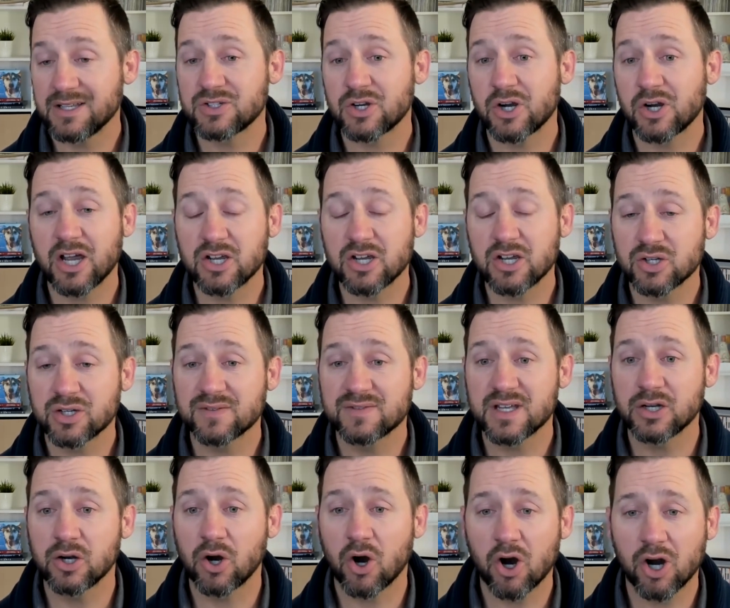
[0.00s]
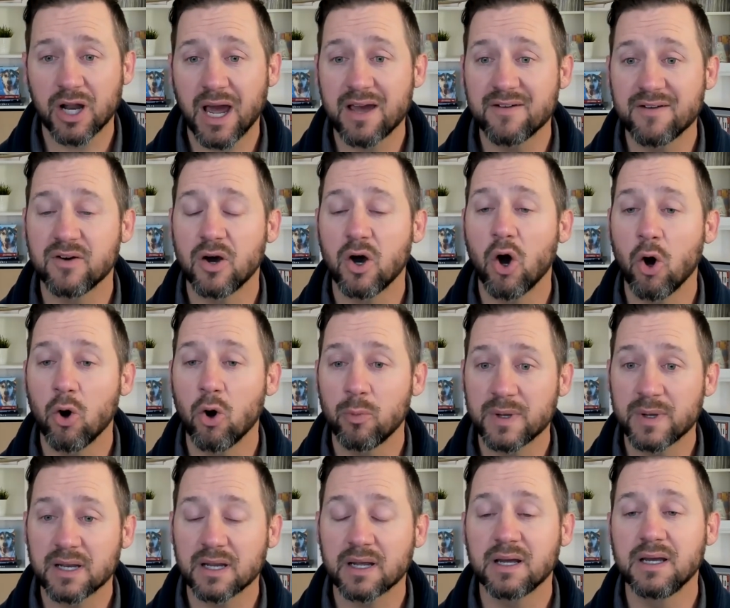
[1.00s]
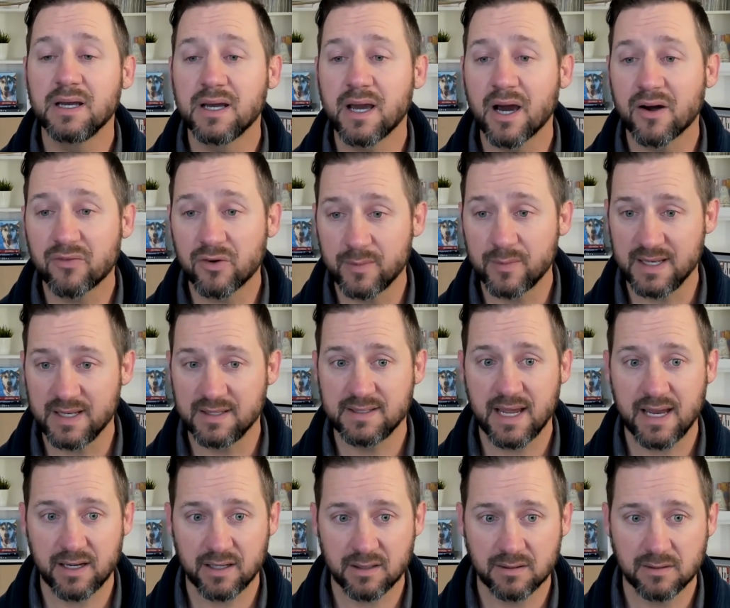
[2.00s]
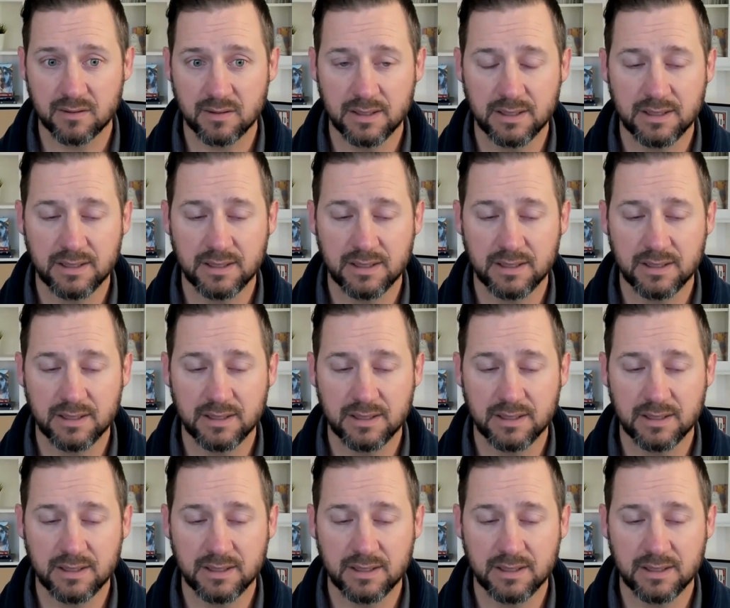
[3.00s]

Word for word: And sorry, I should have said archive open government data